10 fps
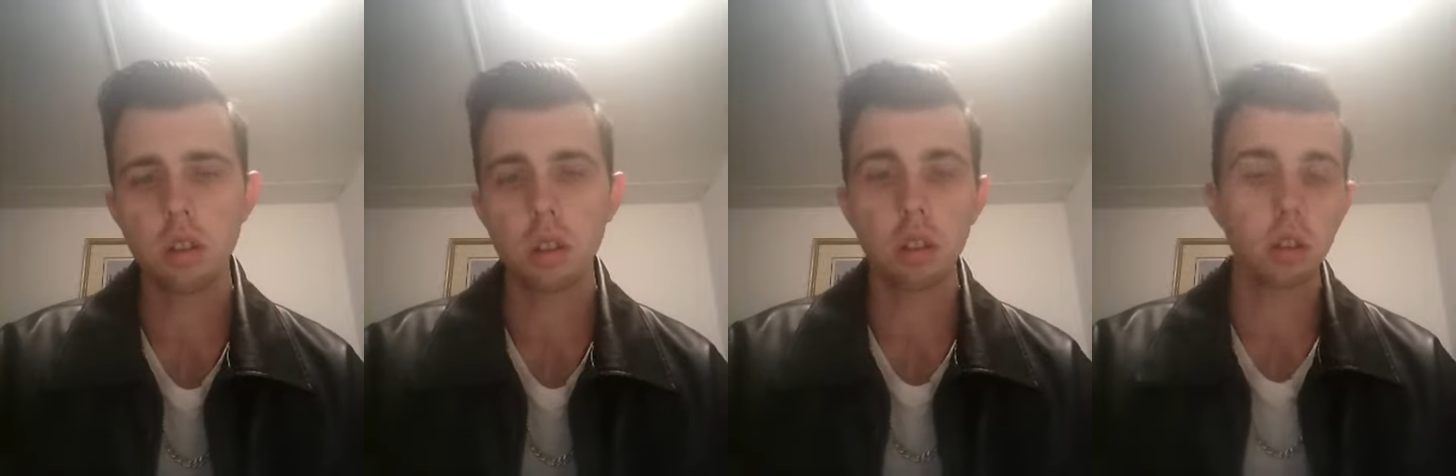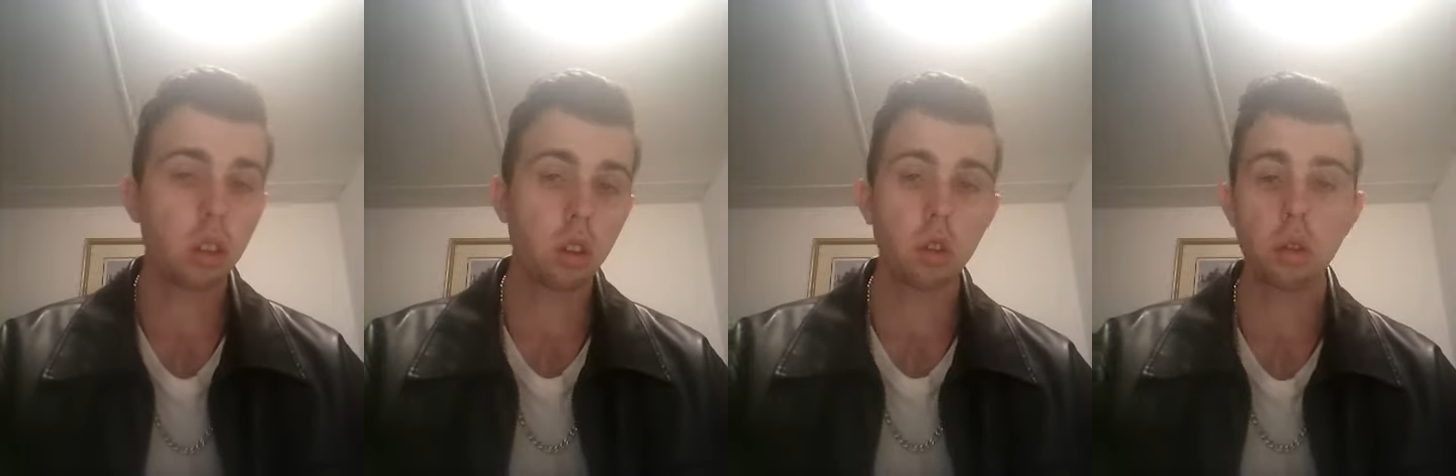Or, you
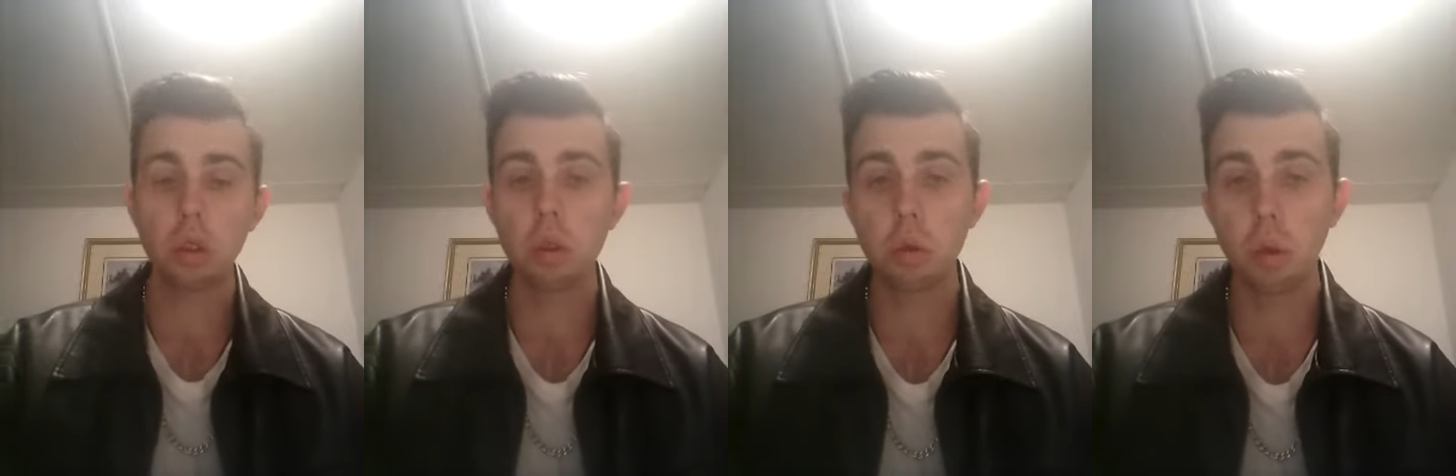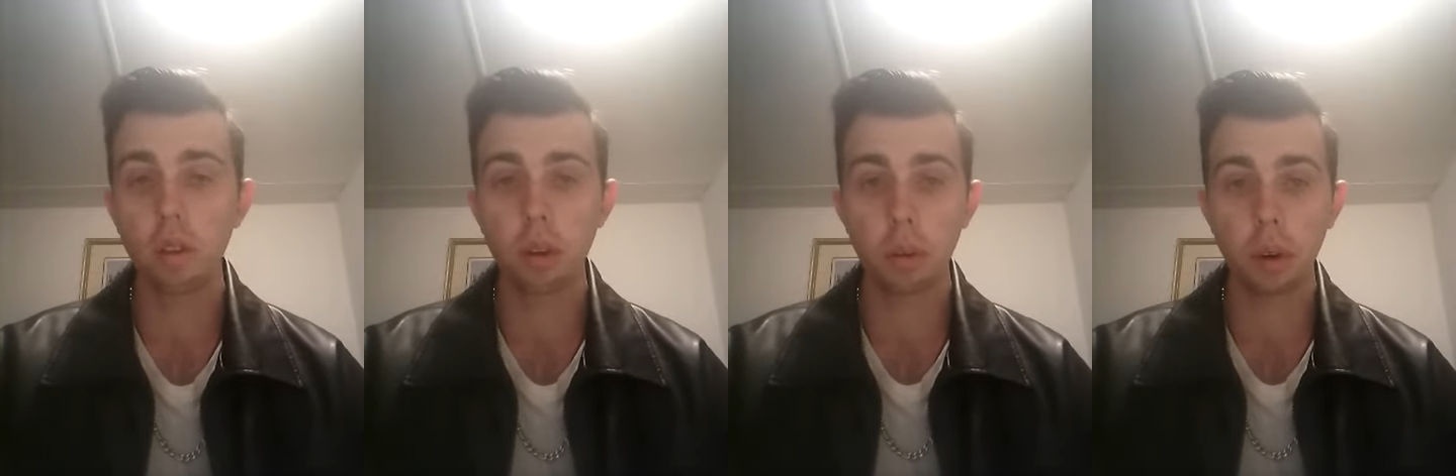know, you could use one
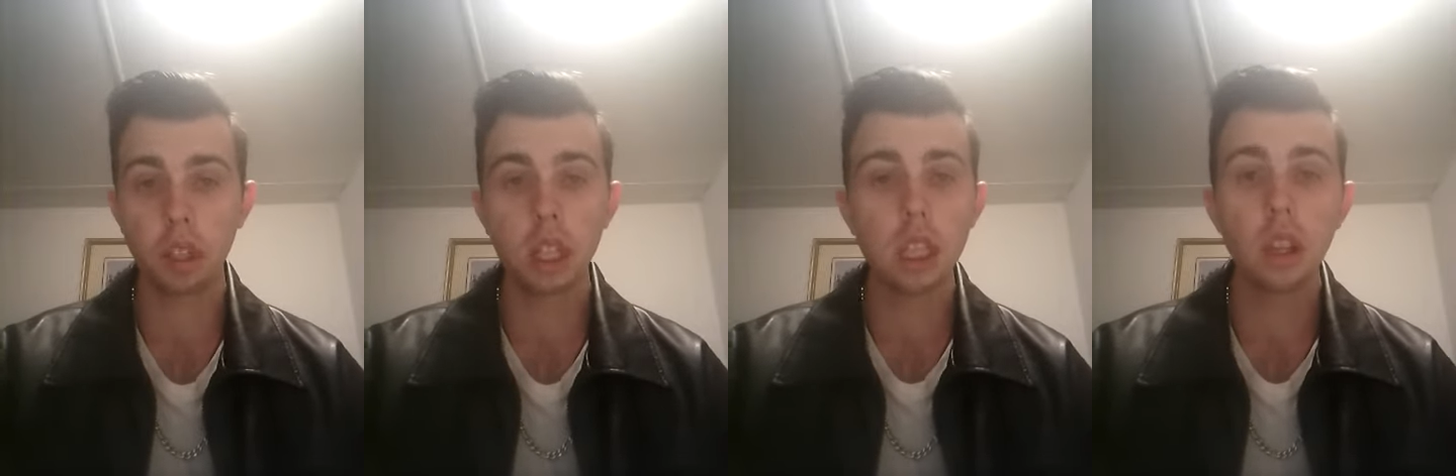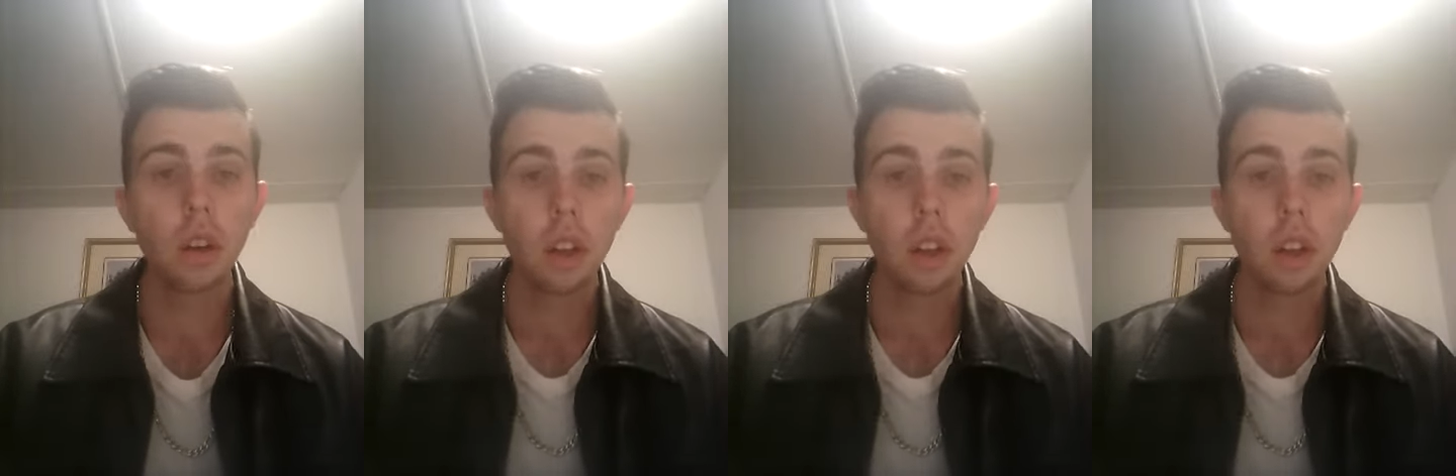for working,